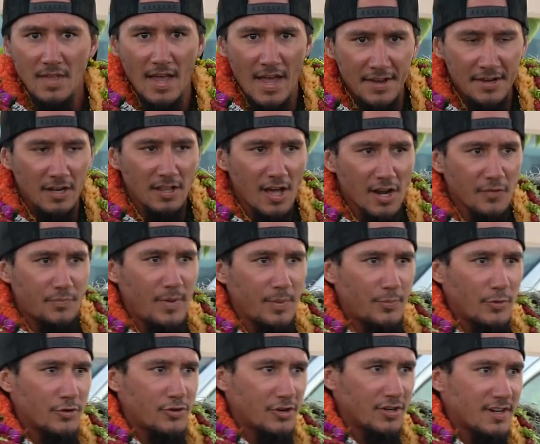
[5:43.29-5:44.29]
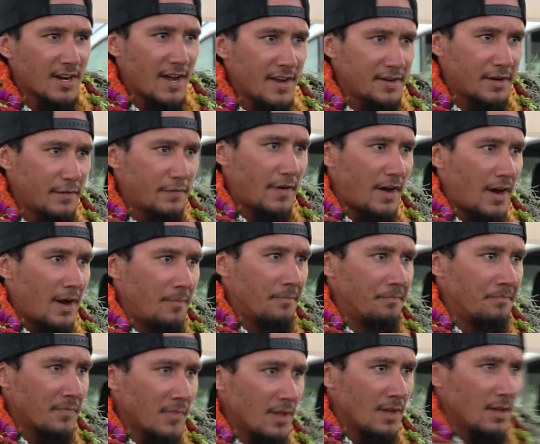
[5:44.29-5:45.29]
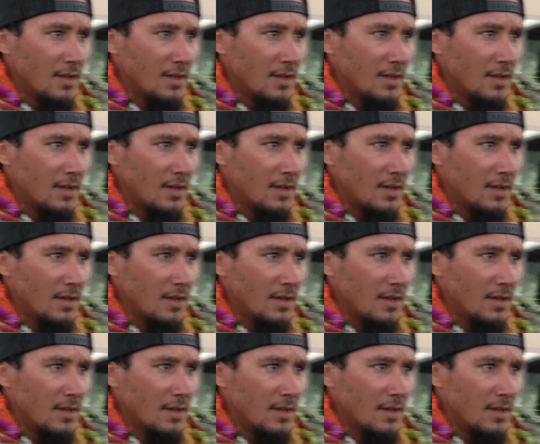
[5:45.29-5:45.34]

And a lot of people could kind of, um,